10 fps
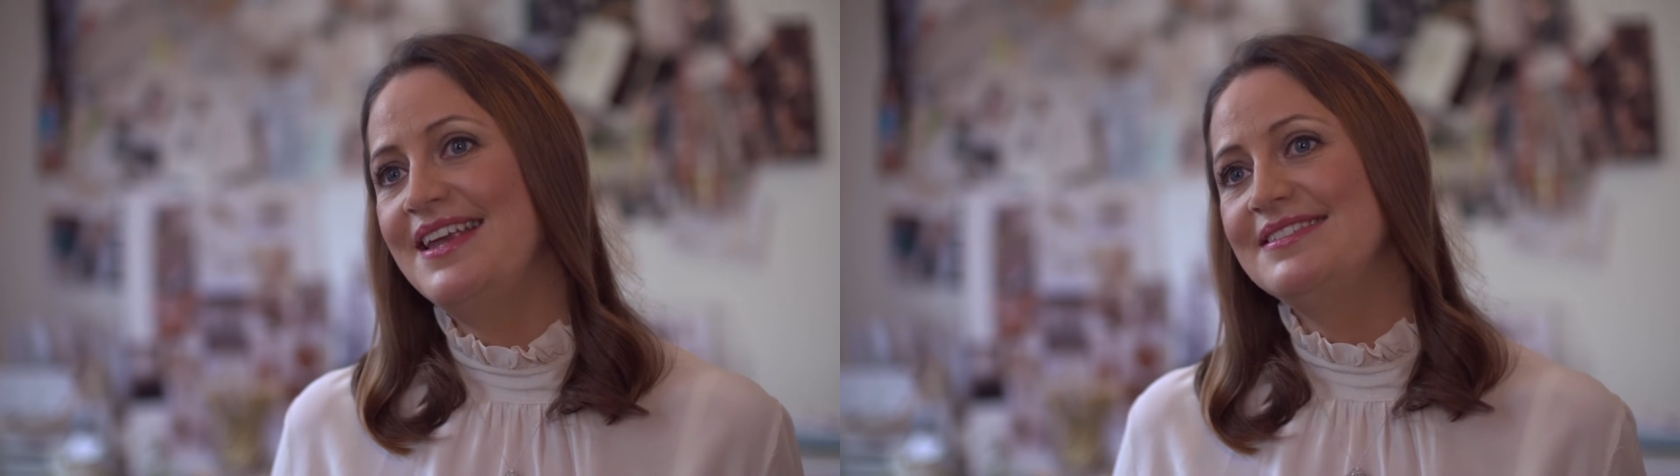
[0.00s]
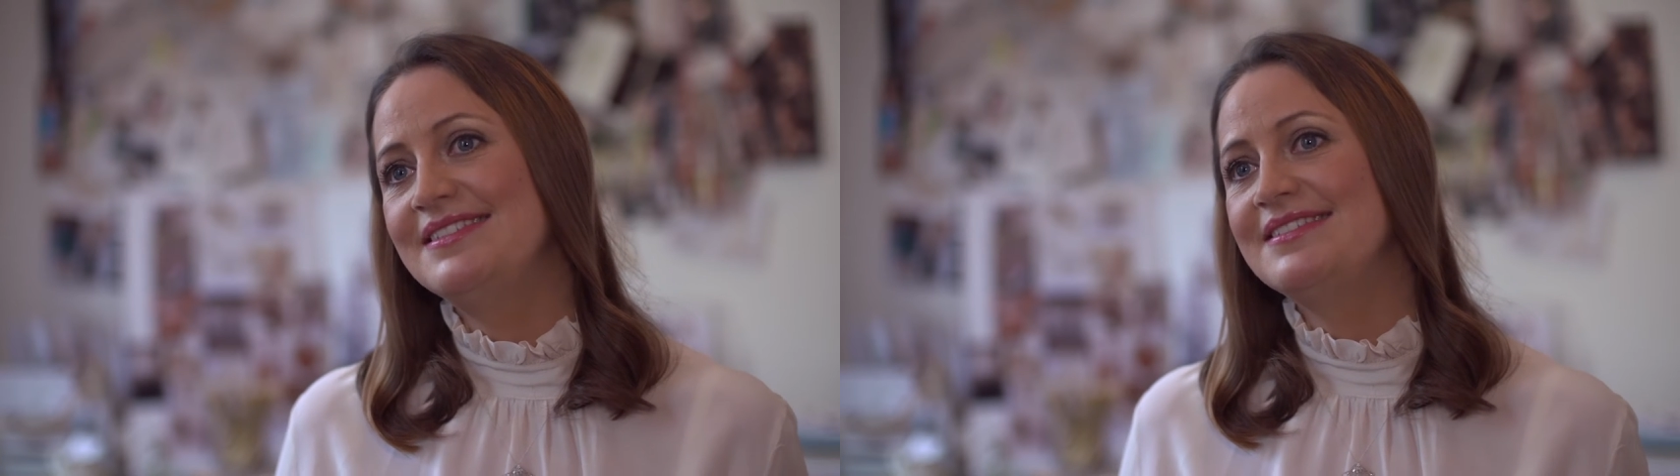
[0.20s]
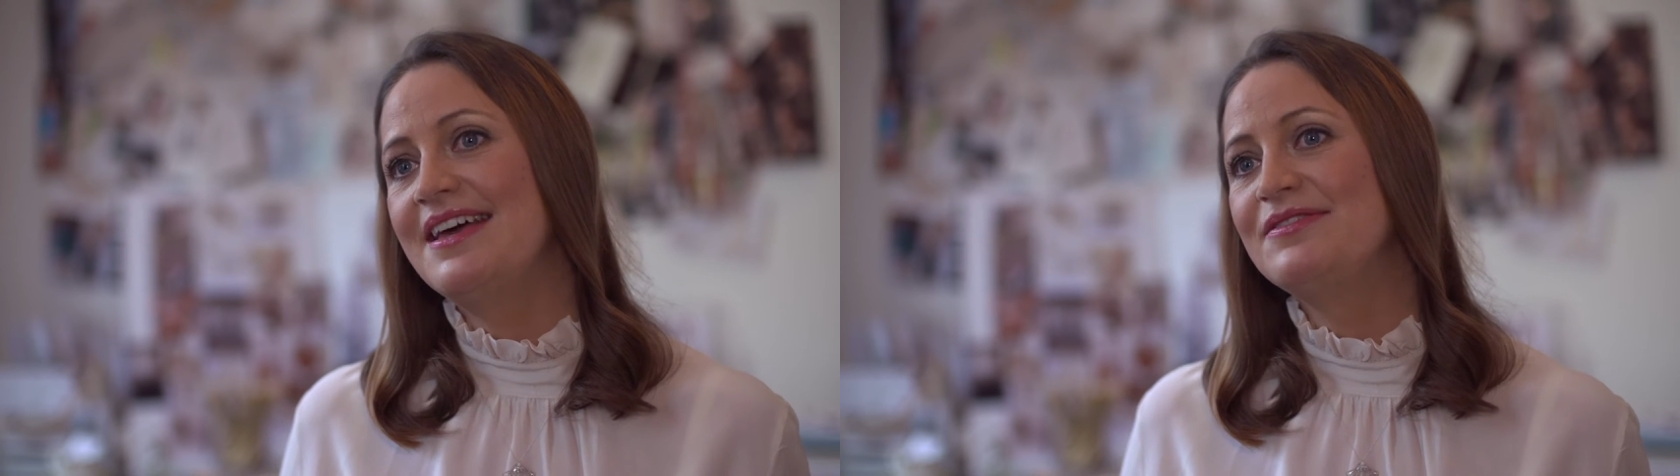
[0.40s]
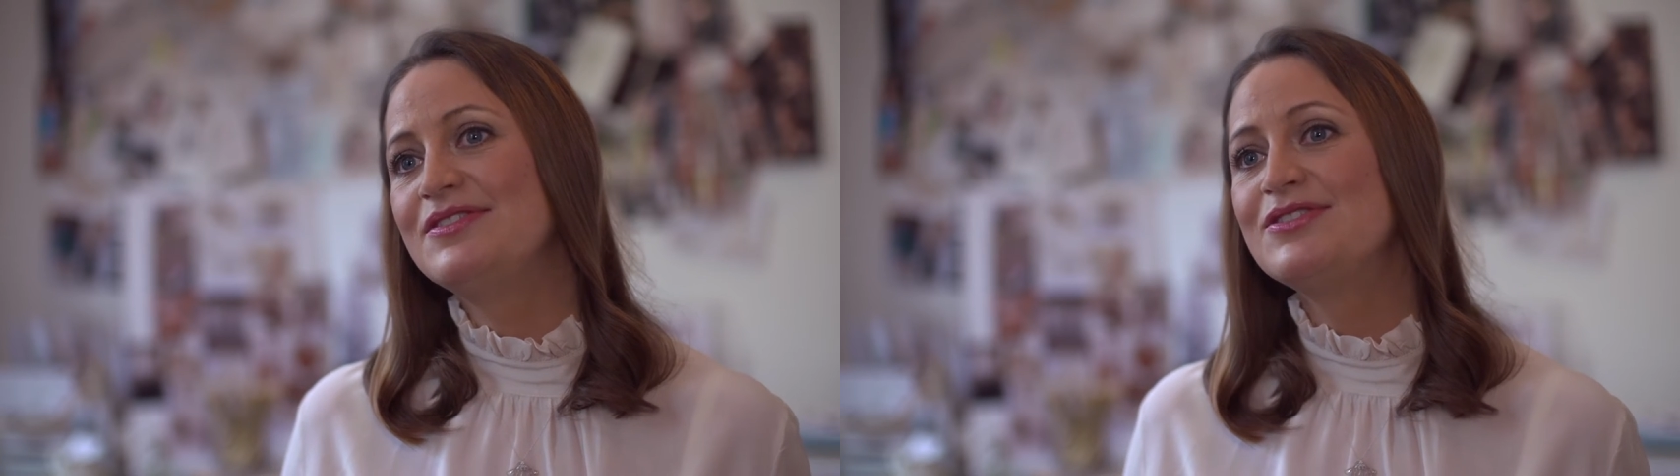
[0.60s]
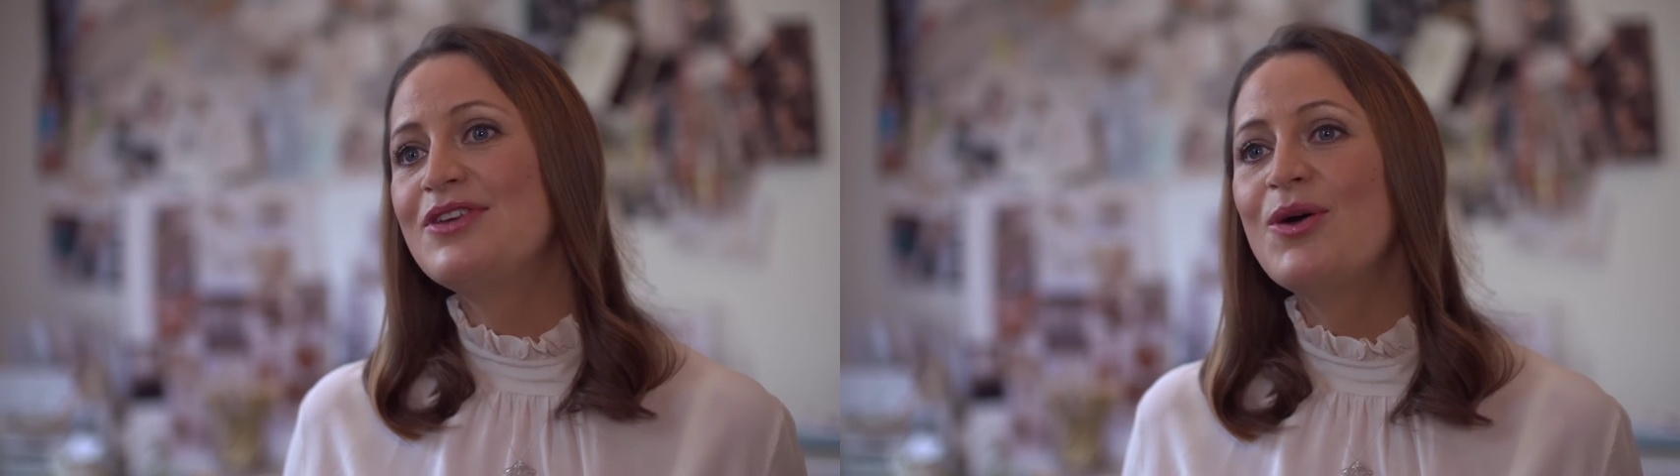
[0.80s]
lends itself
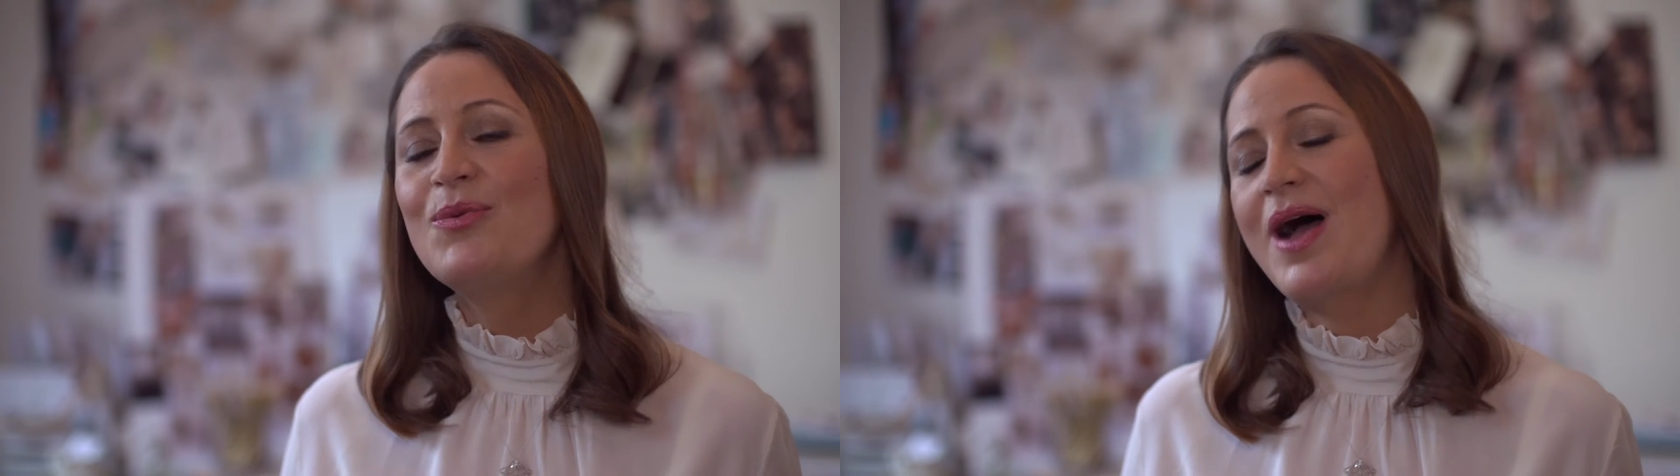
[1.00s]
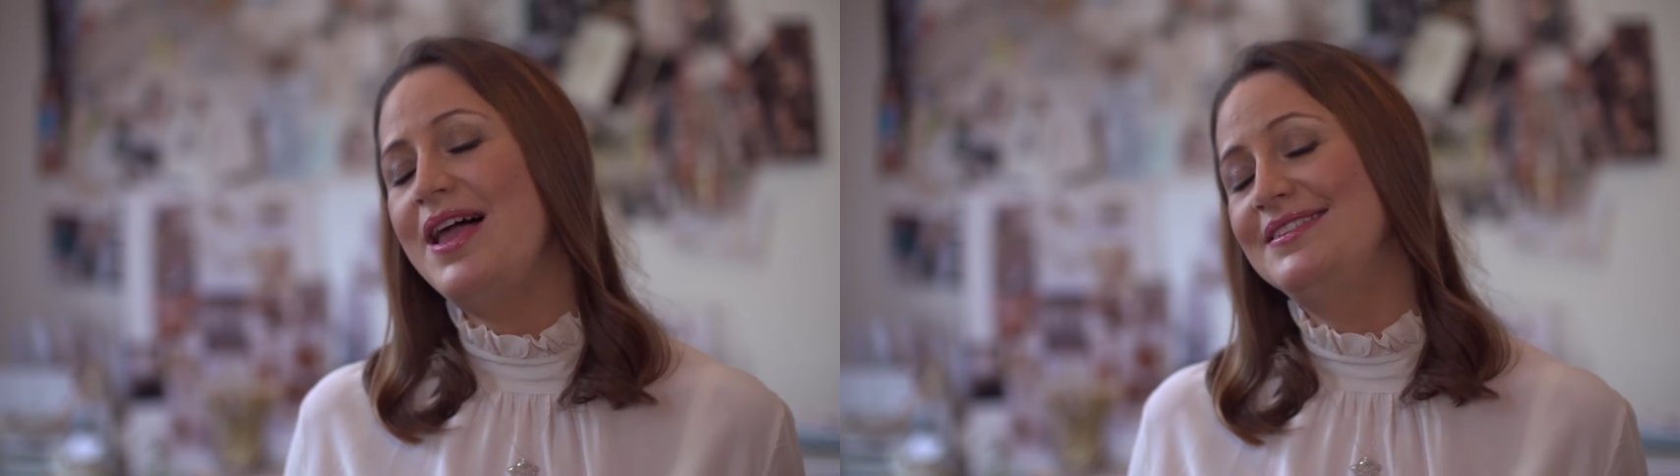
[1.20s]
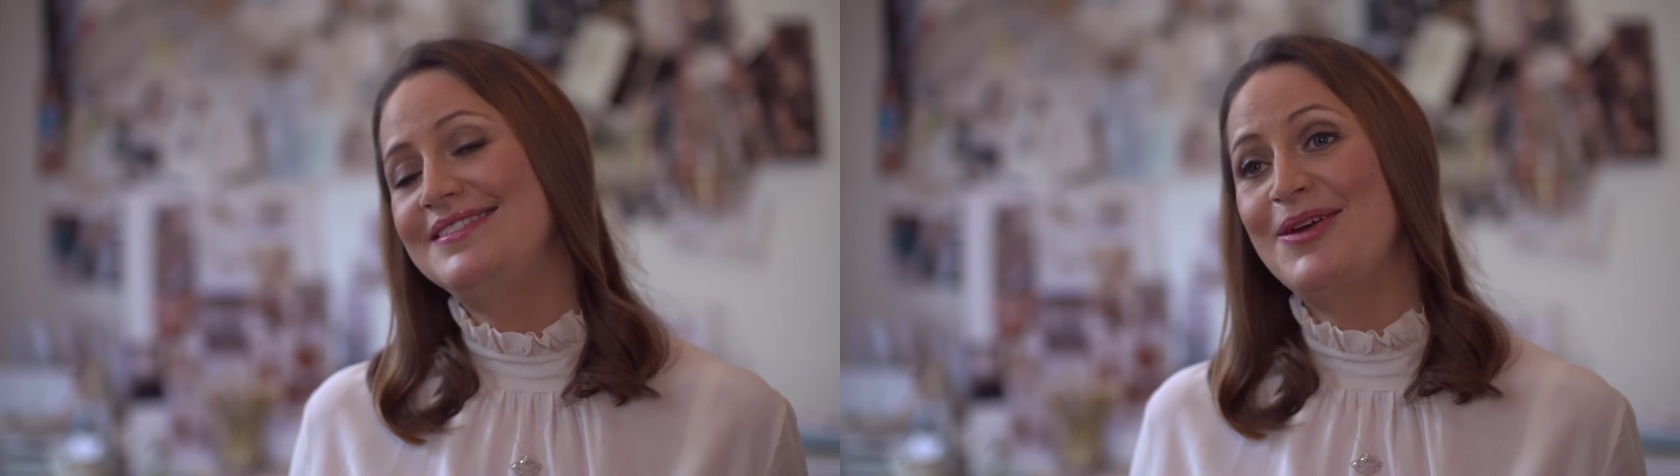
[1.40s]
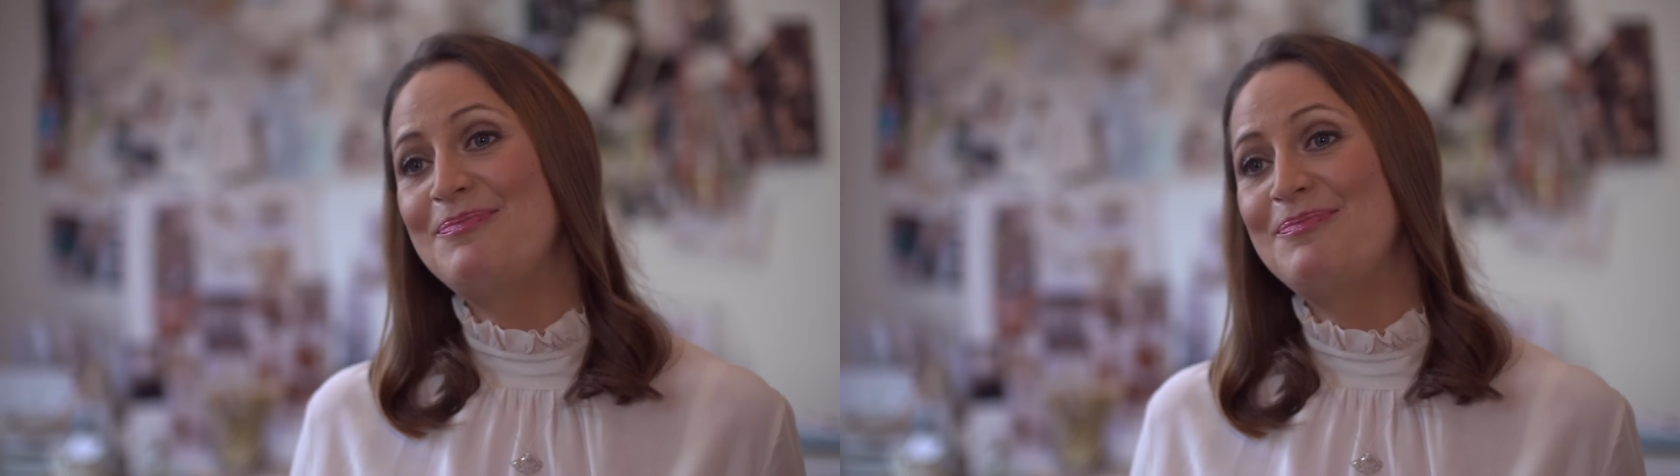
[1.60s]
so well and so